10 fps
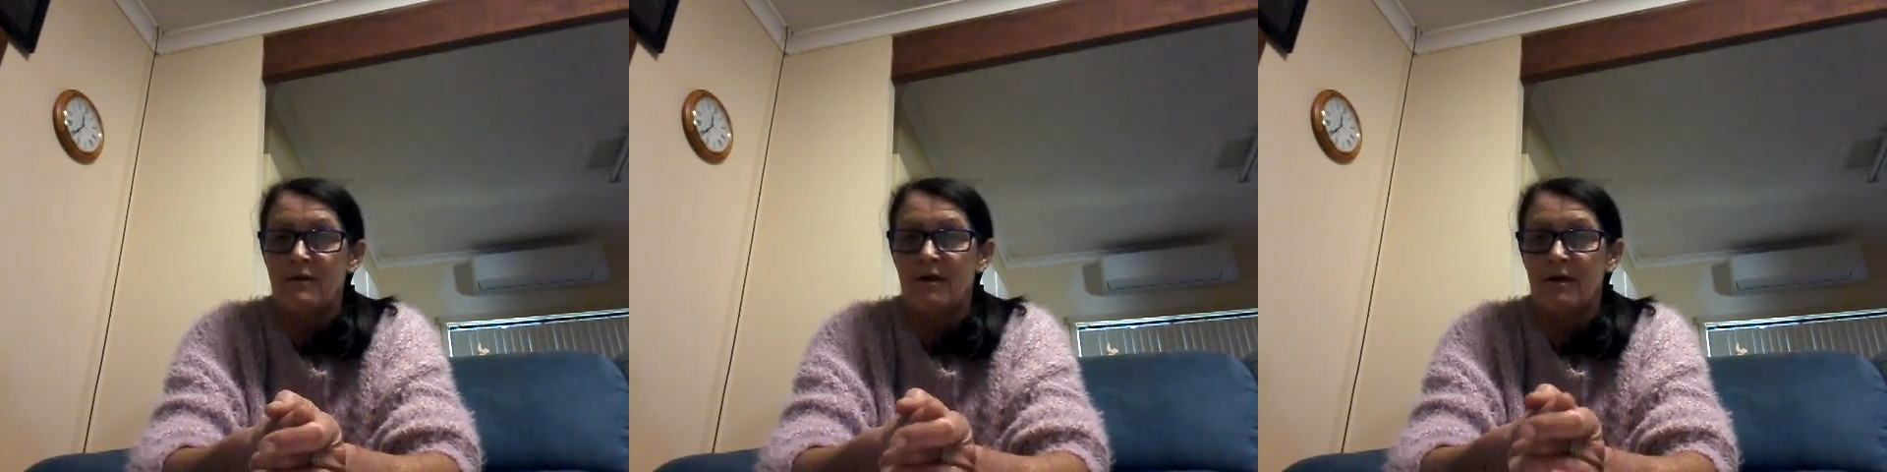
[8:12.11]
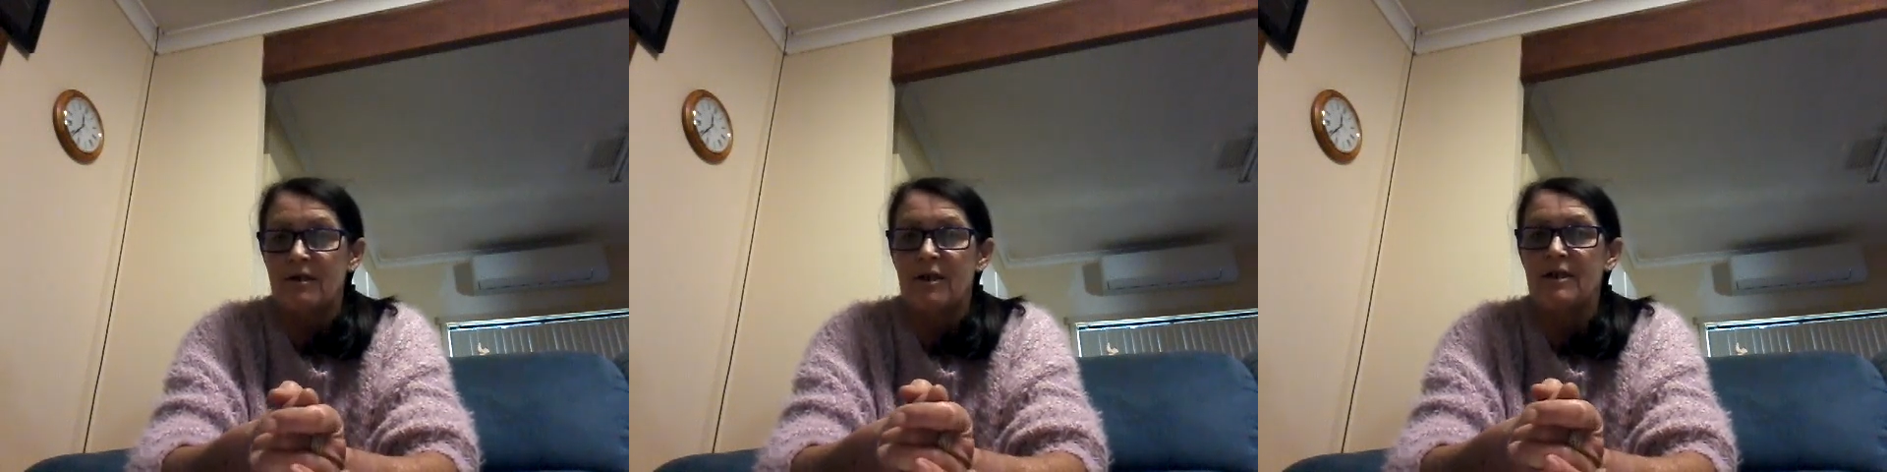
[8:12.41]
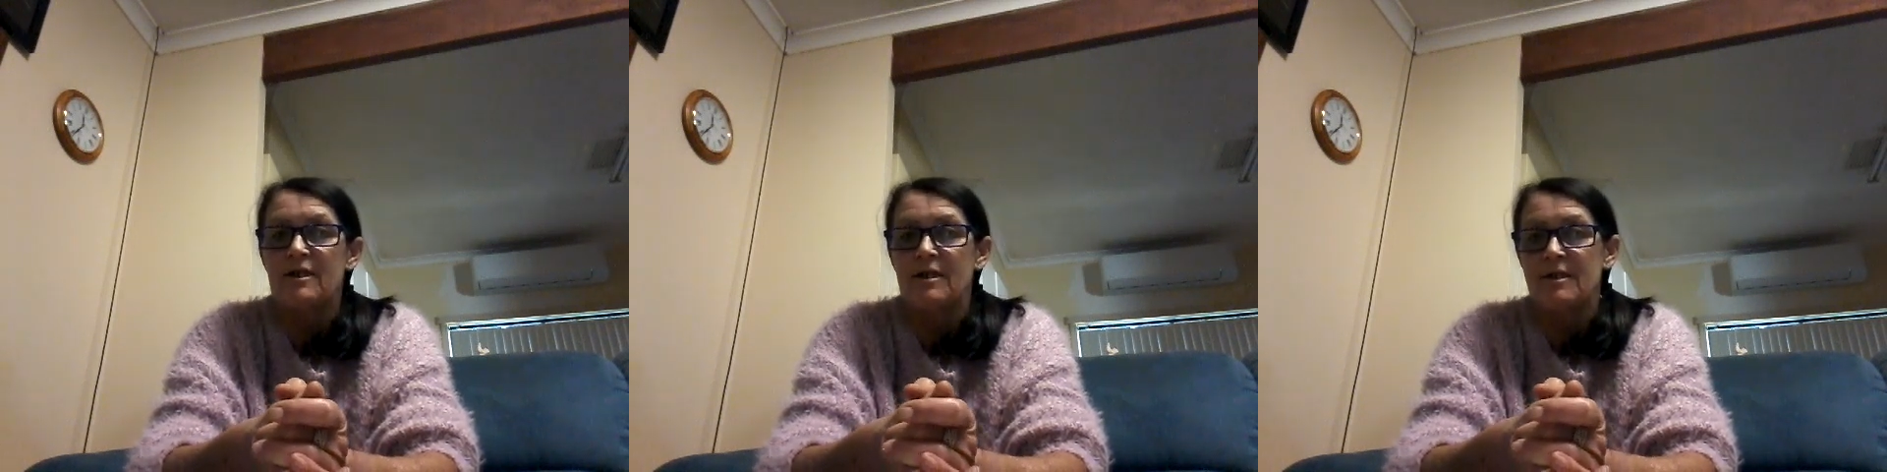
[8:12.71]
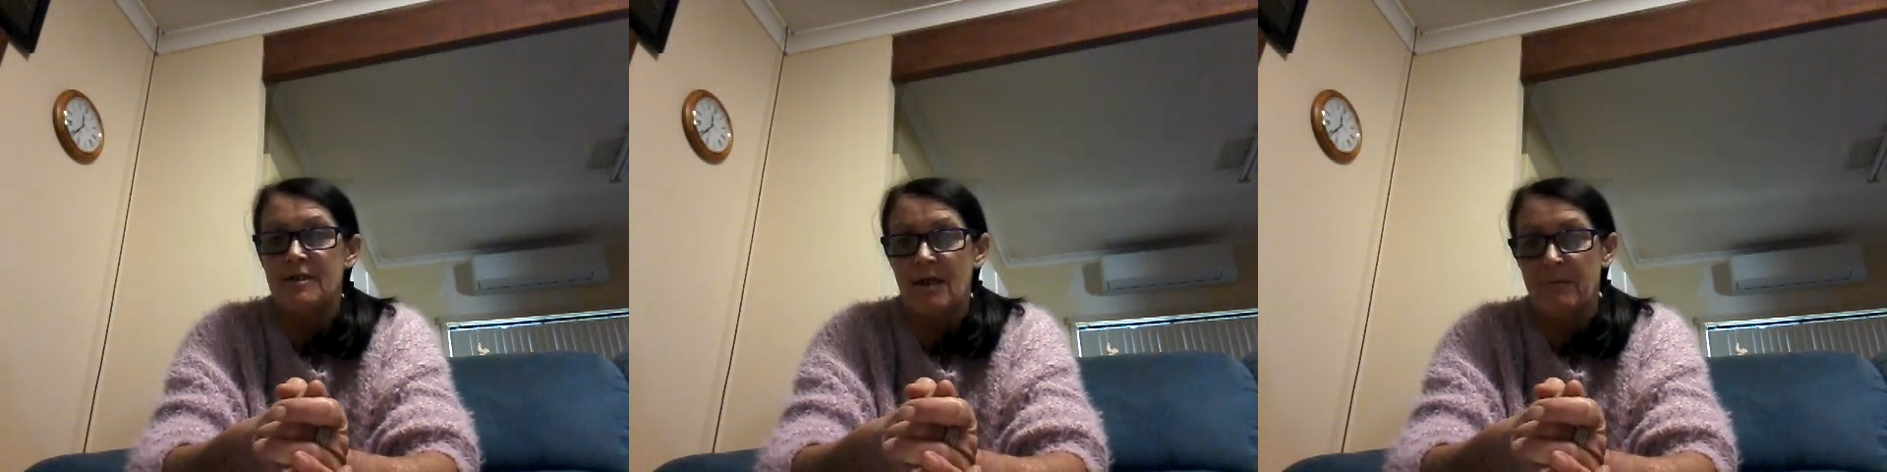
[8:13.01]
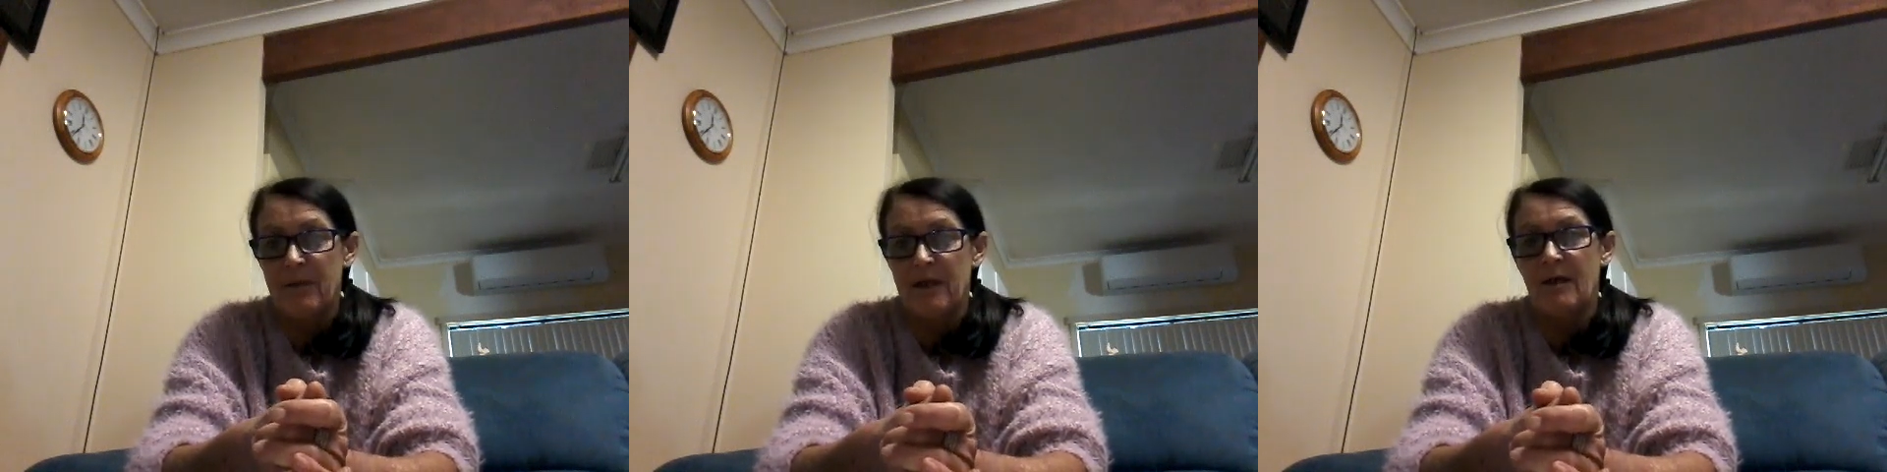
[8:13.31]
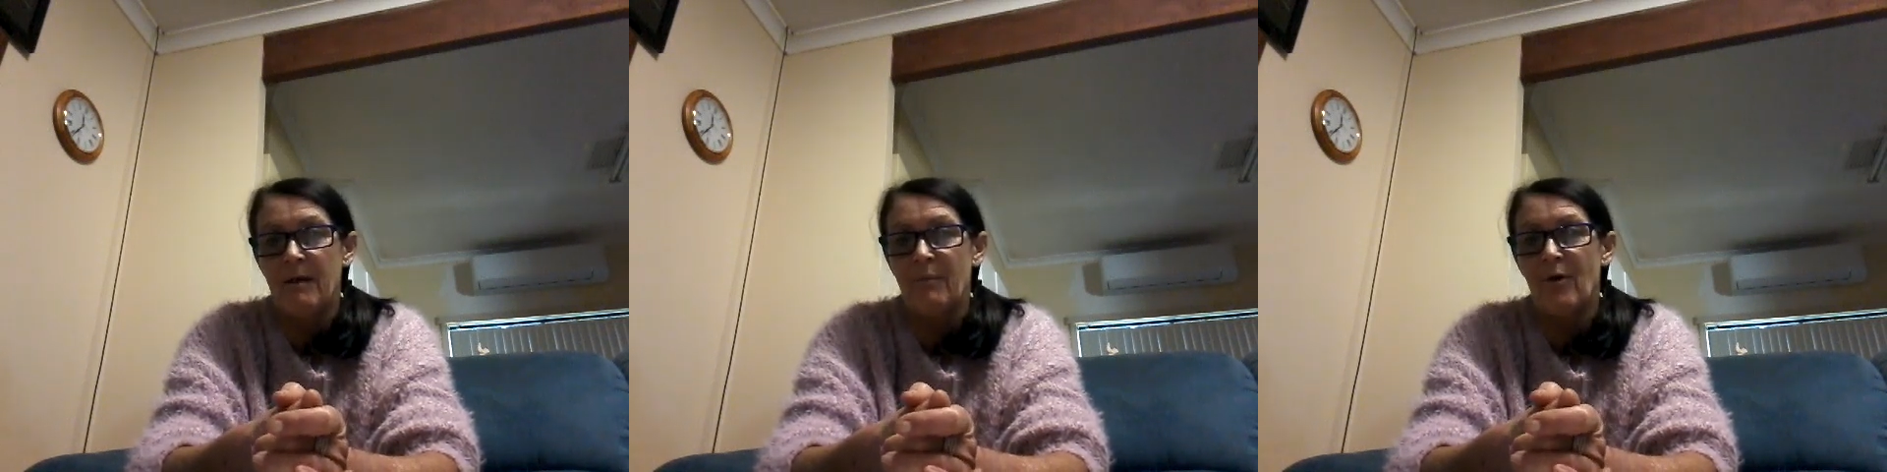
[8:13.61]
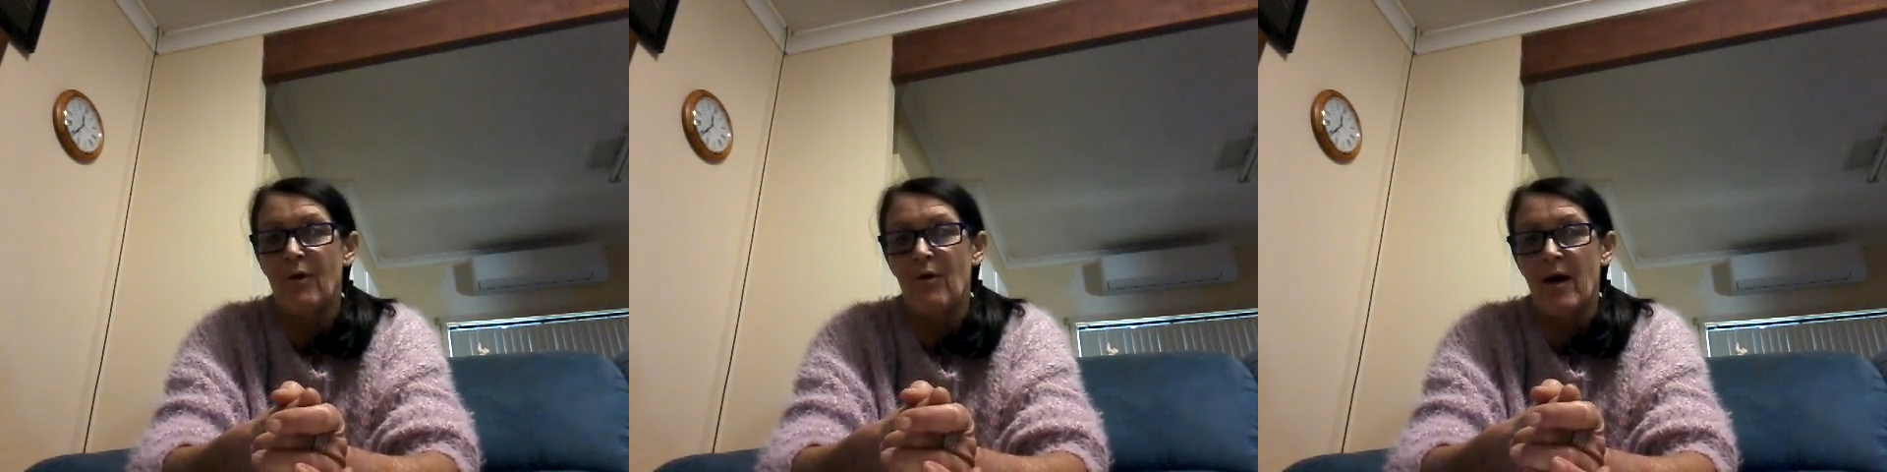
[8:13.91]
the TTCP
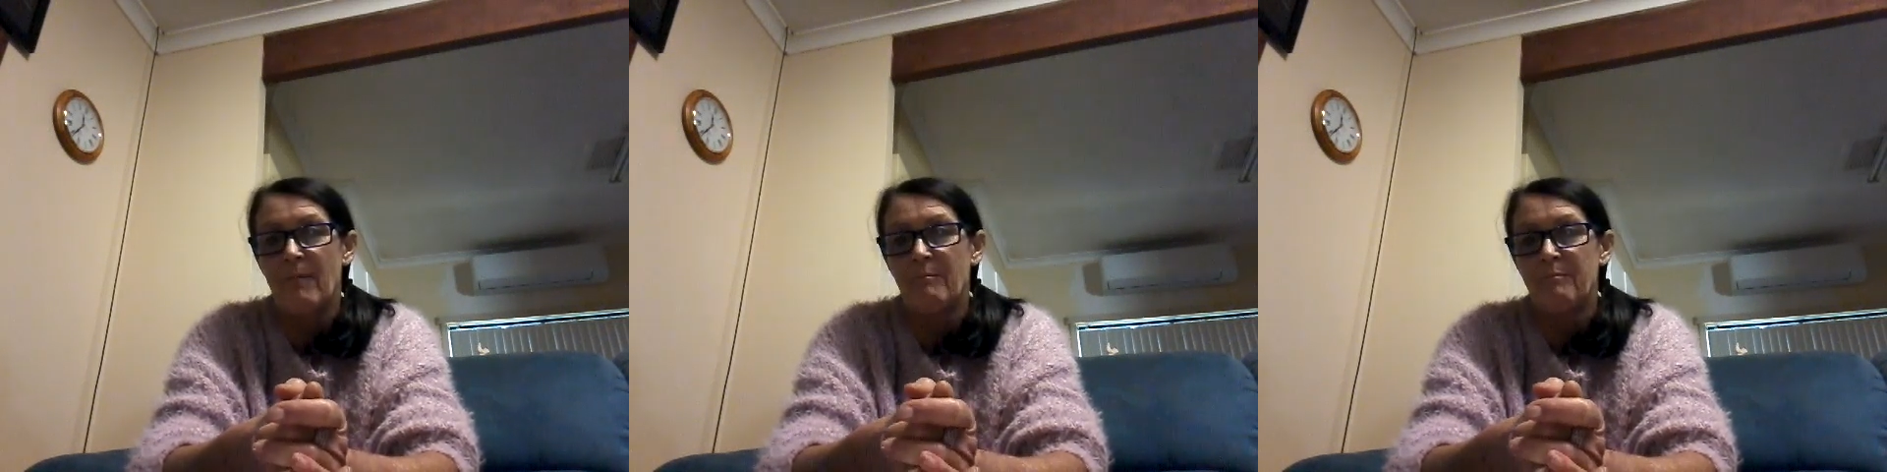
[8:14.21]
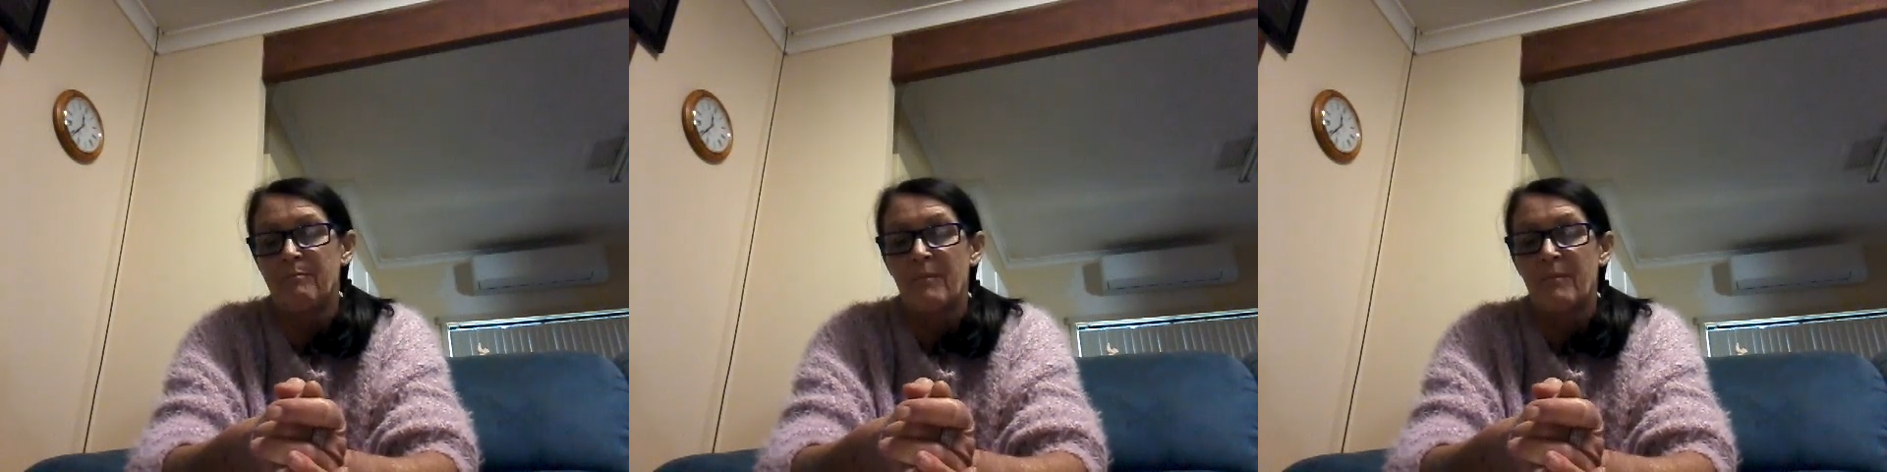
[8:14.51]
program.